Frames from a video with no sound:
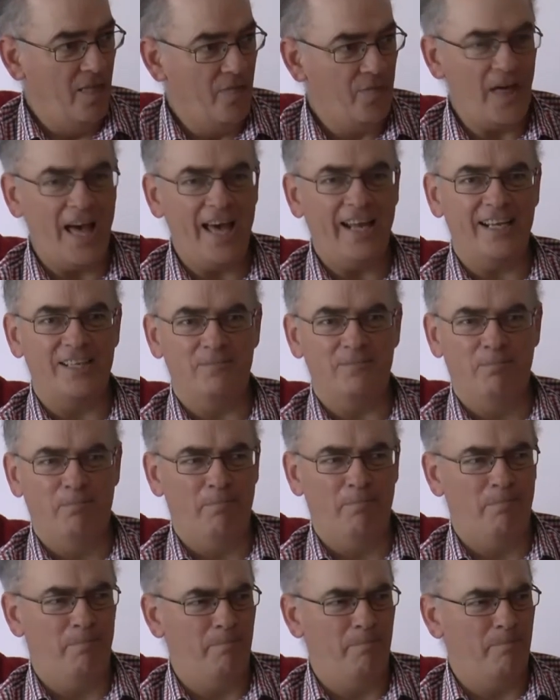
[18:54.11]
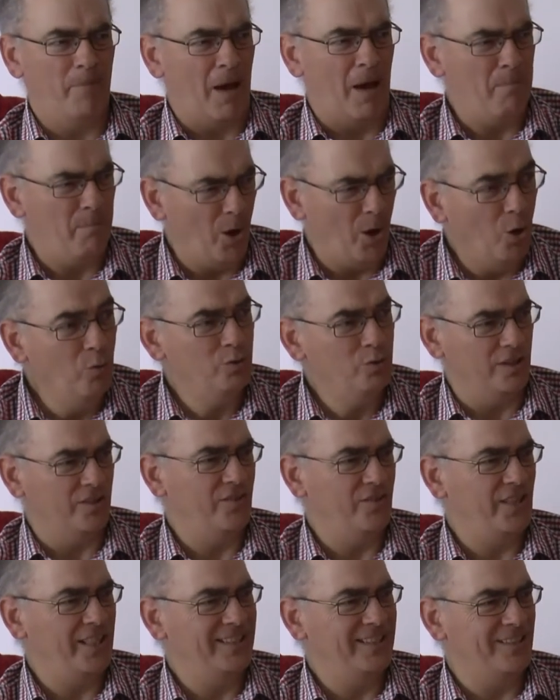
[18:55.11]
That is a
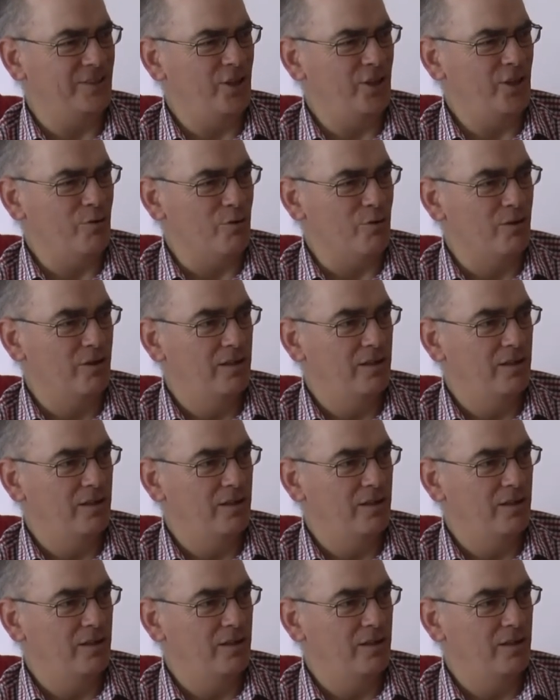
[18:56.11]
potent thing to do.